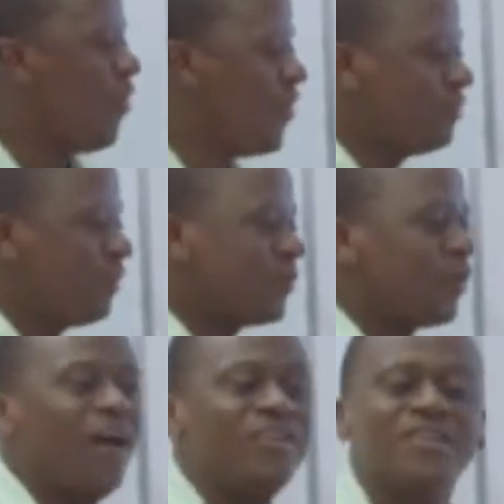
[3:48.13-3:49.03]
this
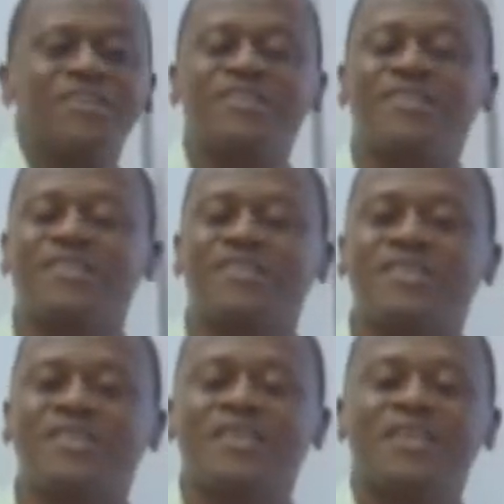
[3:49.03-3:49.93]
particular
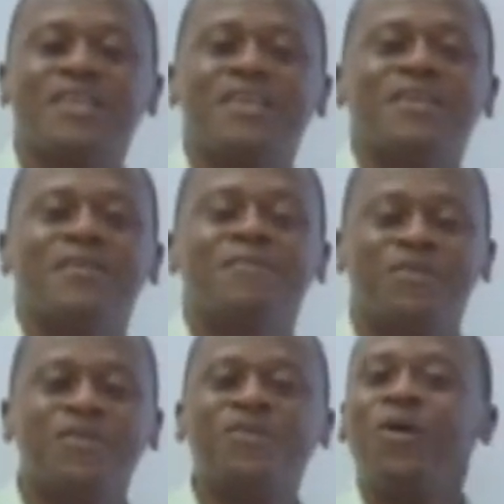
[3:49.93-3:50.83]
utterance.
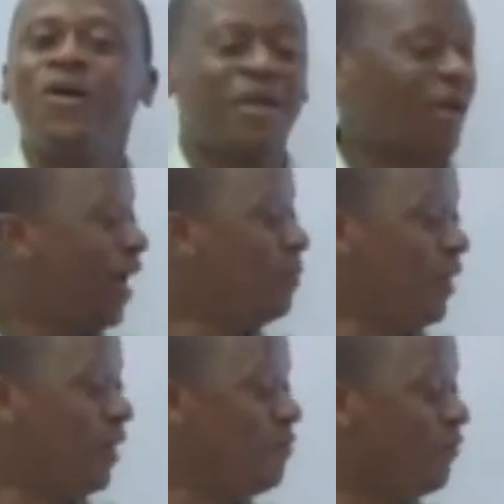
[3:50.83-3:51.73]
So, I
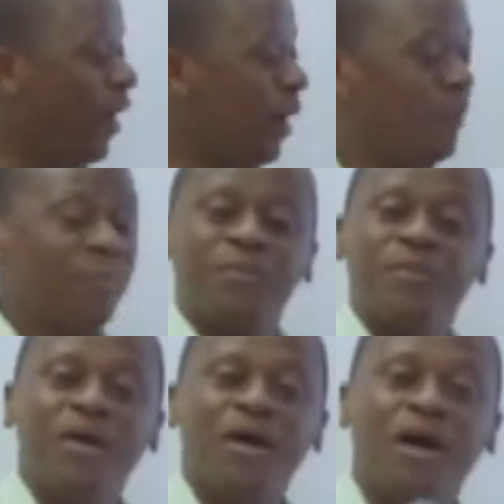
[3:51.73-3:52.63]
believe um,
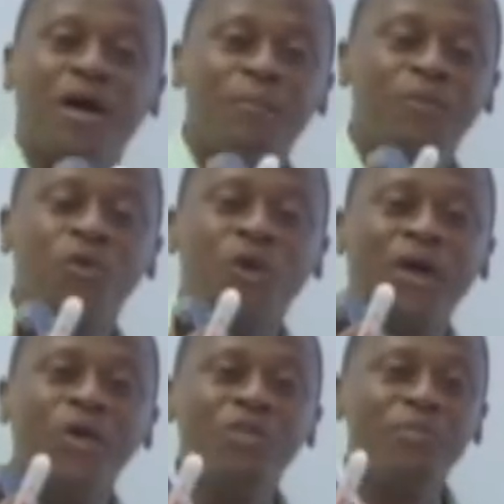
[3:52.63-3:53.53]
um,
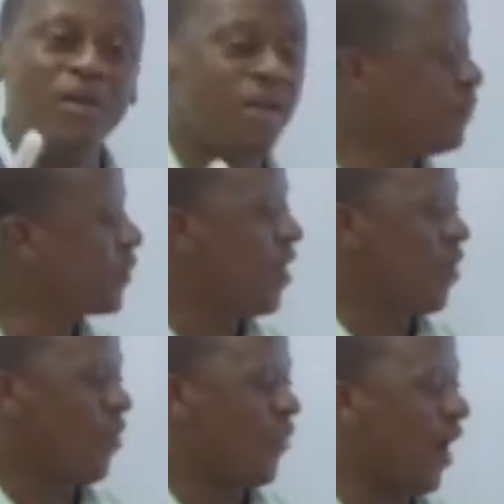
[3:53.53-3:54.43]
you agree with me
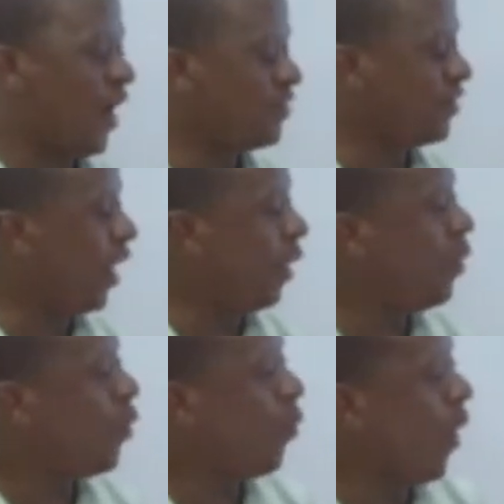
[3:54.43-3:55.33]
that
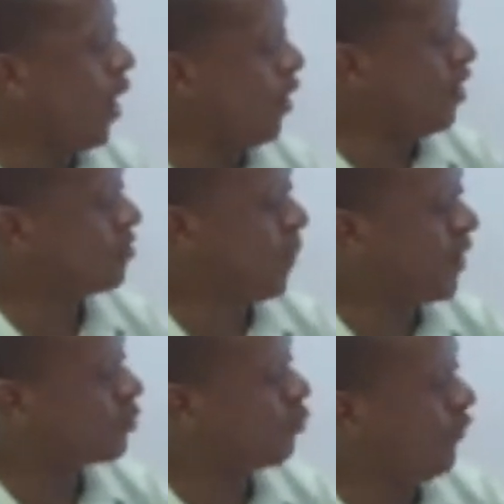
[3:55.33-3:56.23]
uh, one
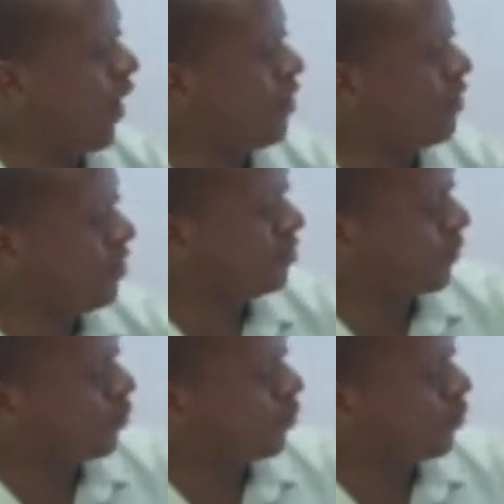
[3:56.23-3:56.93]
expects to find this